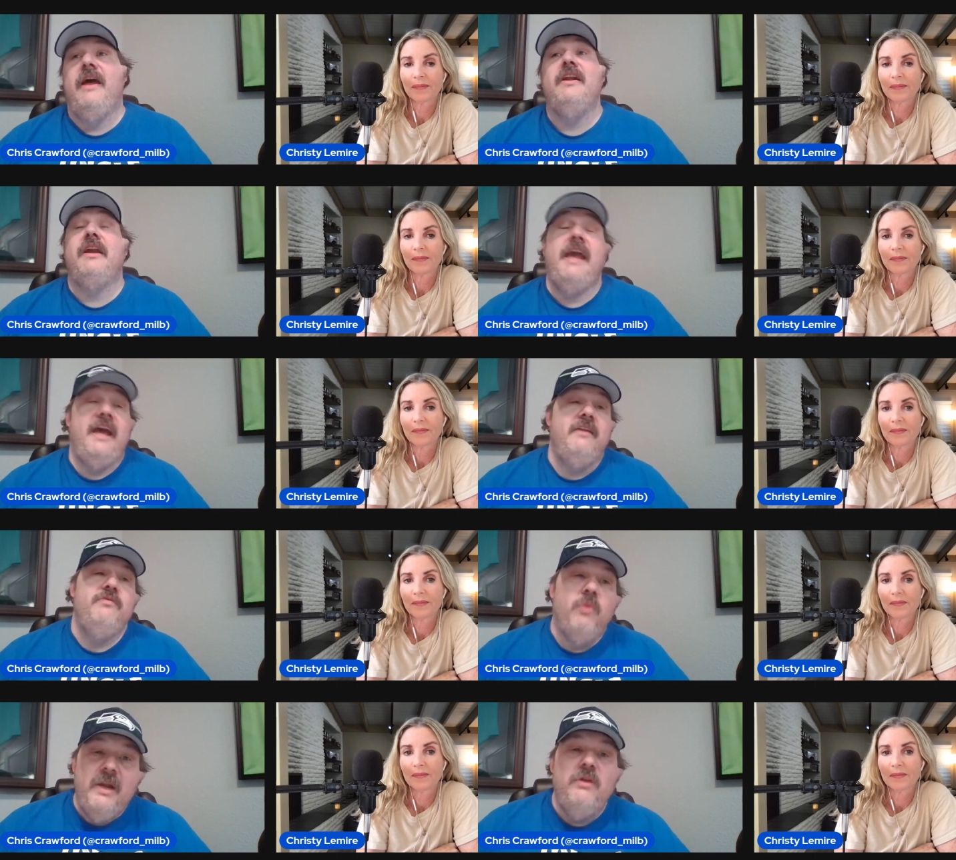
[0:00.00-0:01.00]
Speaker 1: and again,
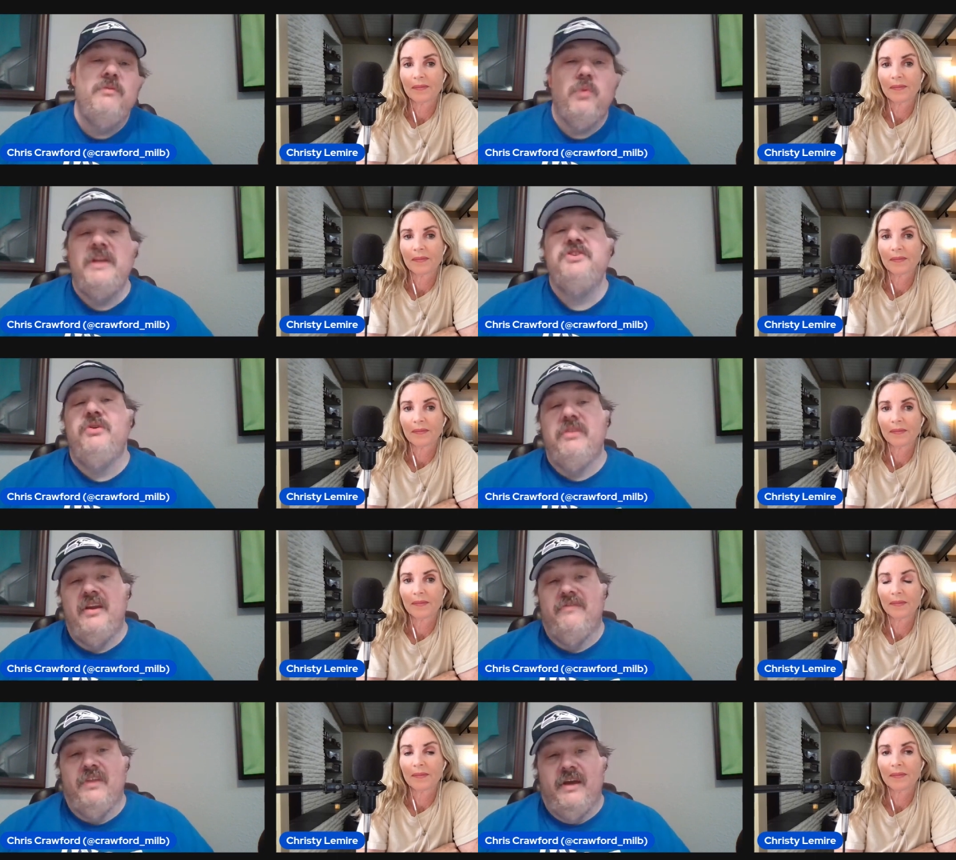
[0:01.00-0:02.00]
what do you what did you
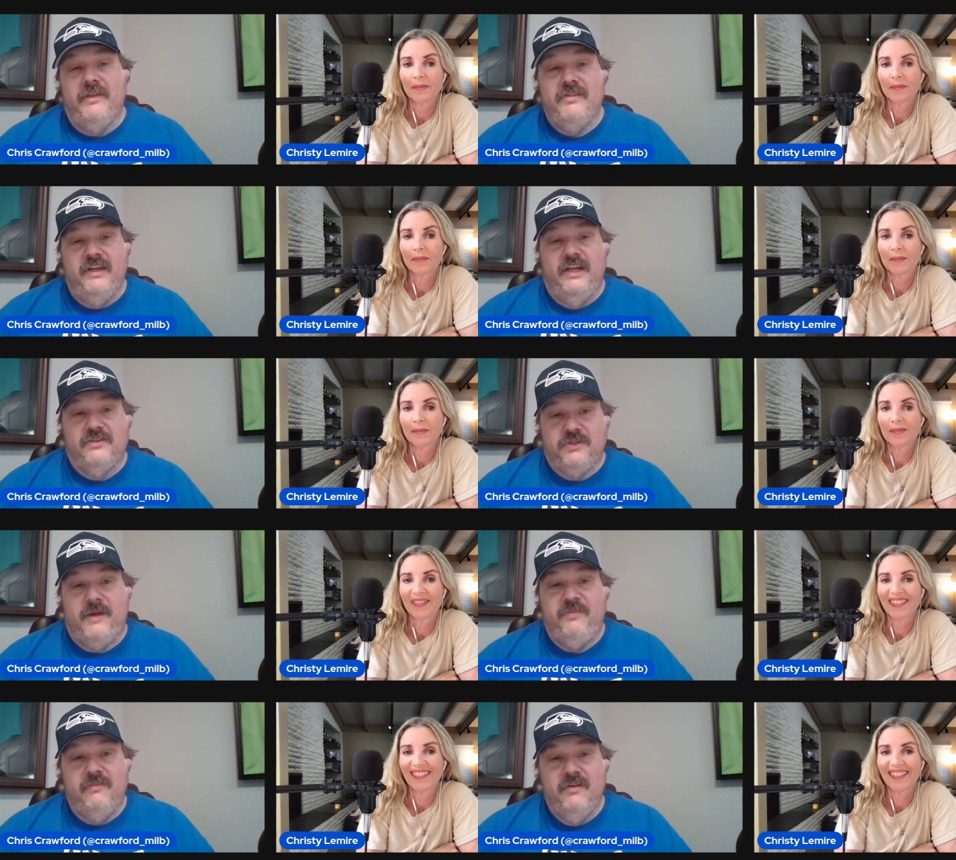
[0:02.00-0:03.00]
think of the the needle
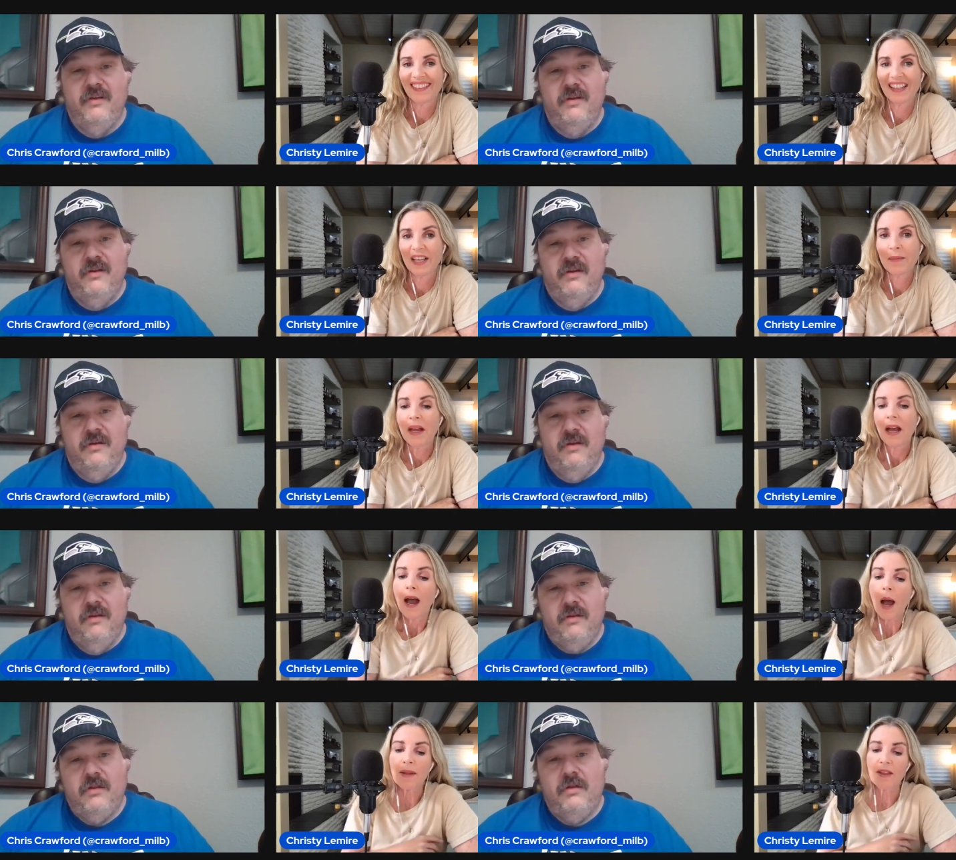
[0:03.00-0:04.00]
drops?
Speaker 2: I
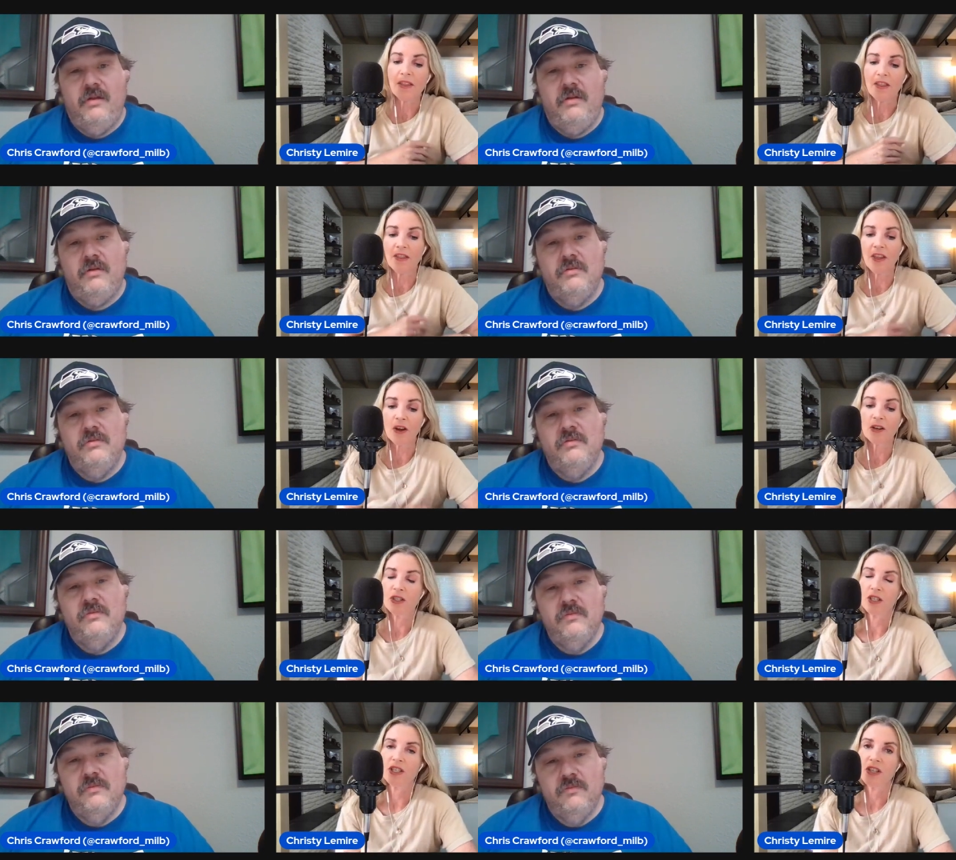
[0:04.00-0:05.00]
mean, they're
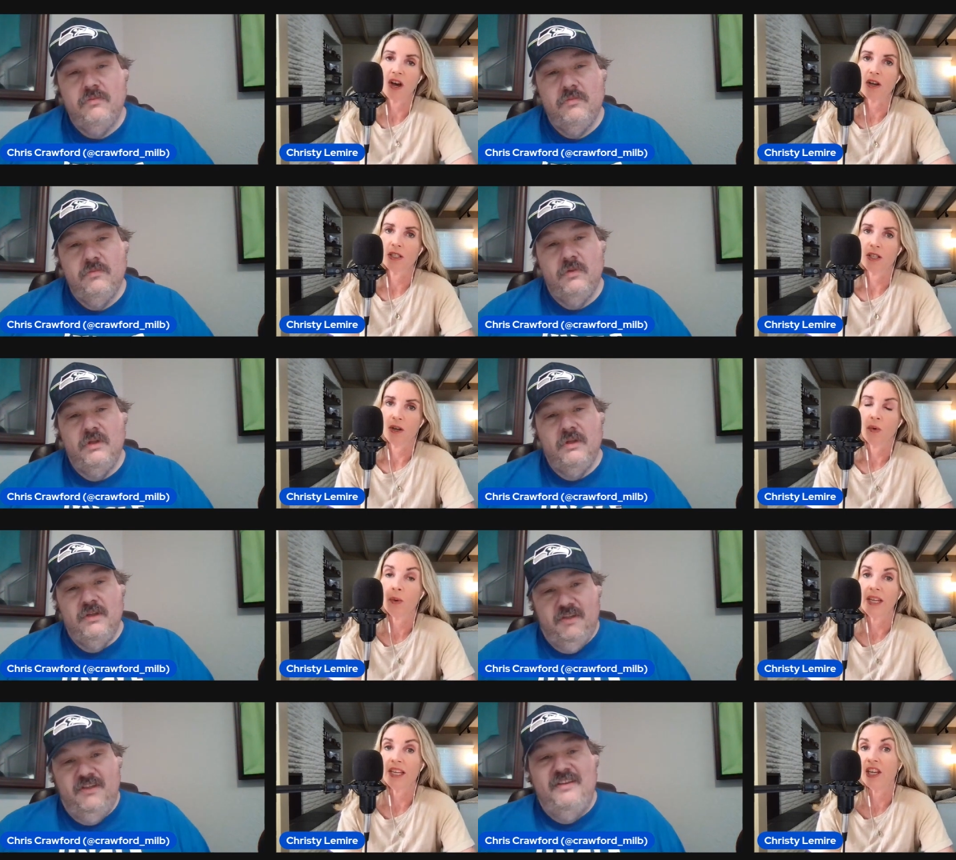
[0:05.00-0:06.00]
just songs that
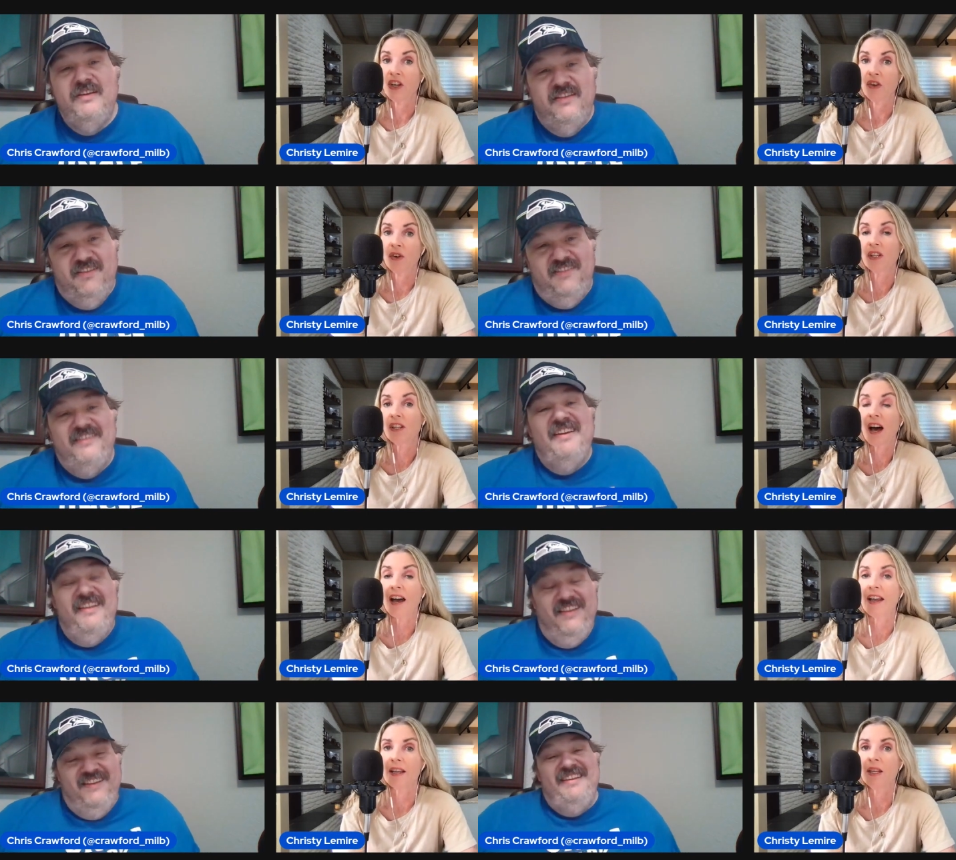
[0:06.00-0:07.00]
we hear a lot
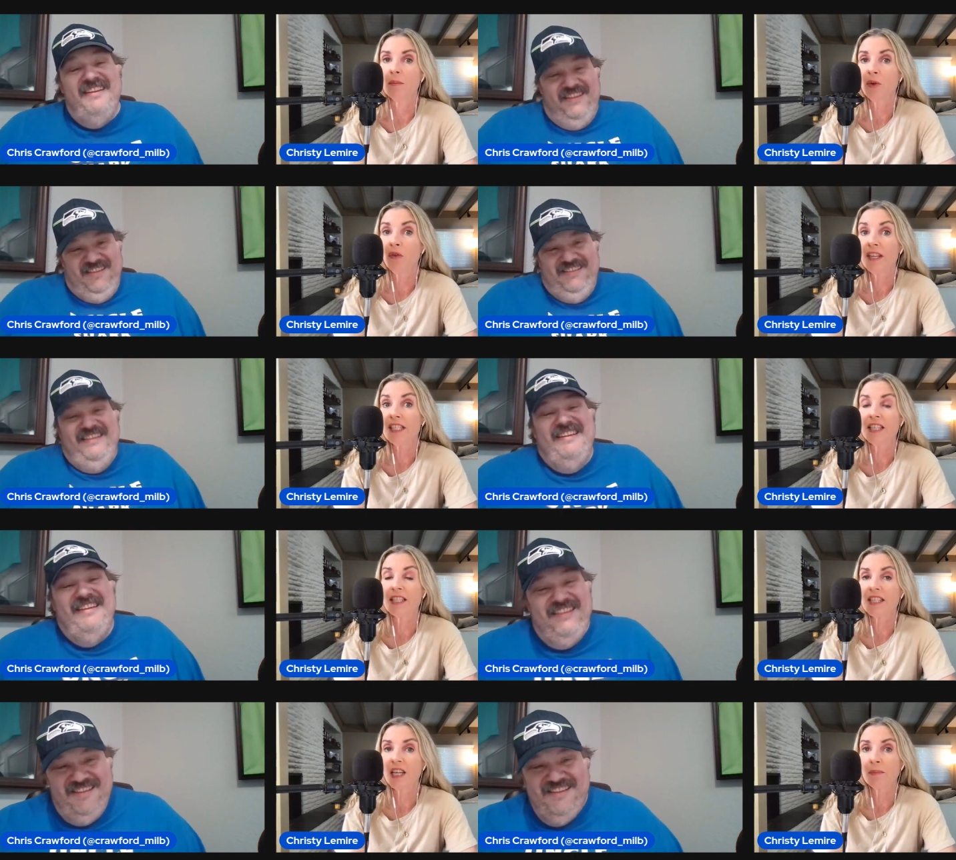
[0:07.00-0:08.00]
in movies that
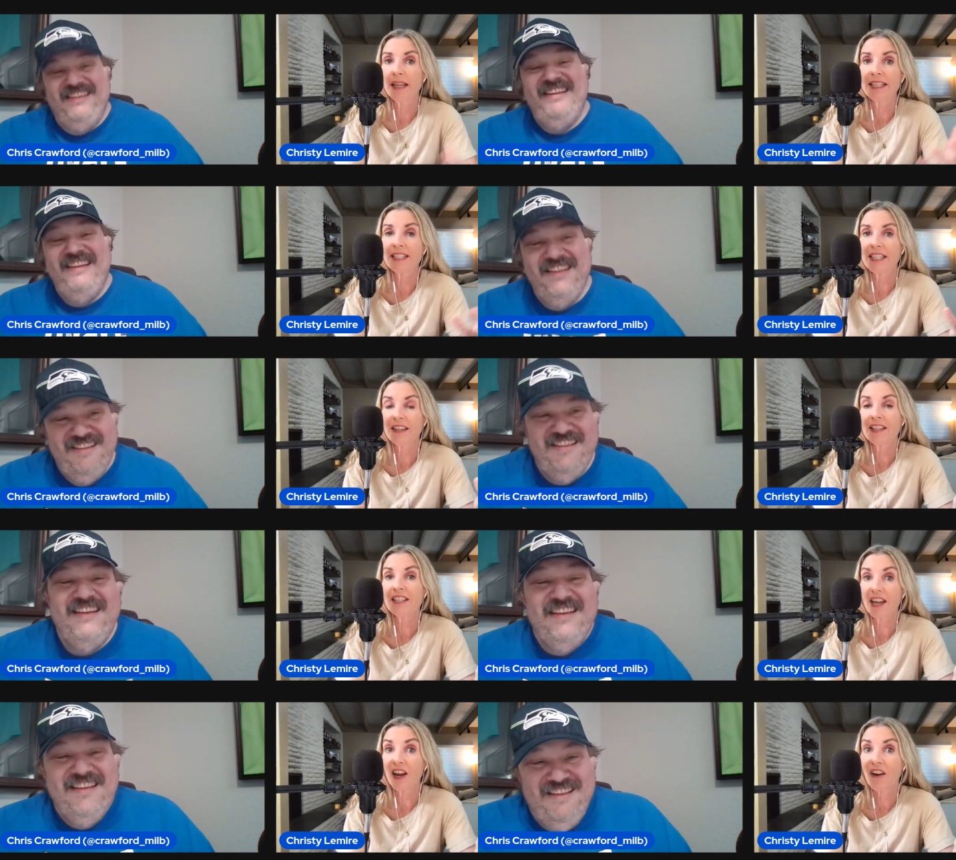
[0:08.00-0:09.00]
take place in this
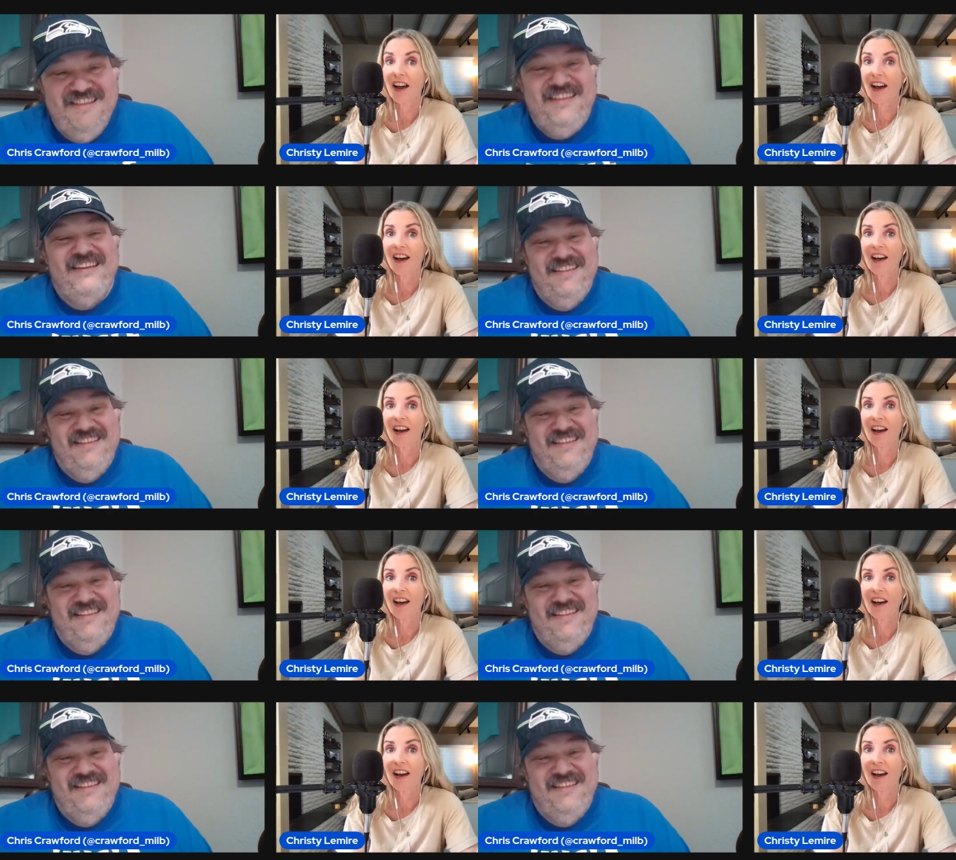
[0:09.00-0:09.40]
era